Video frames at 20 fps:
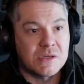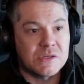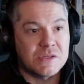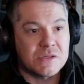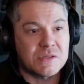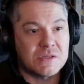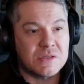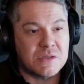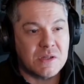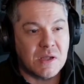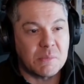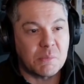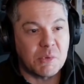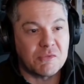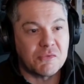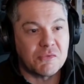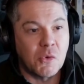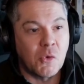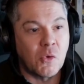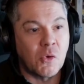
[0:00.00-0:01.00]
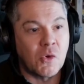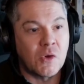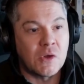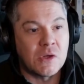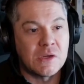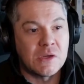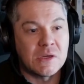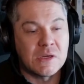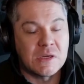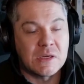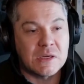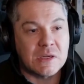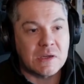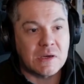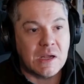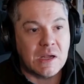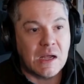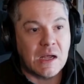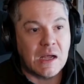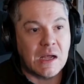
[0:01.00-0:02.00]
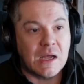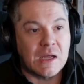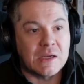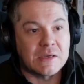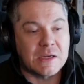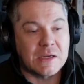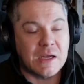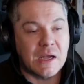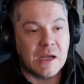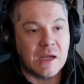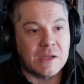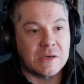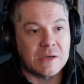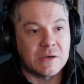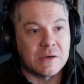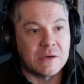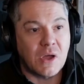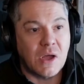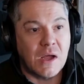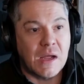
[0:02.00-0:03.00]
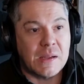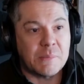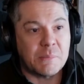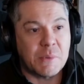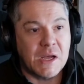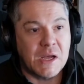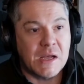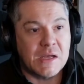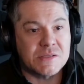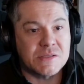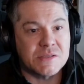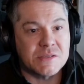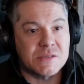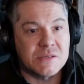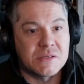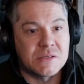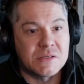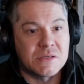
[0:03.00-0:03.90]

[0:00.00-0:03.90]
just like before, kind of hard cut high pass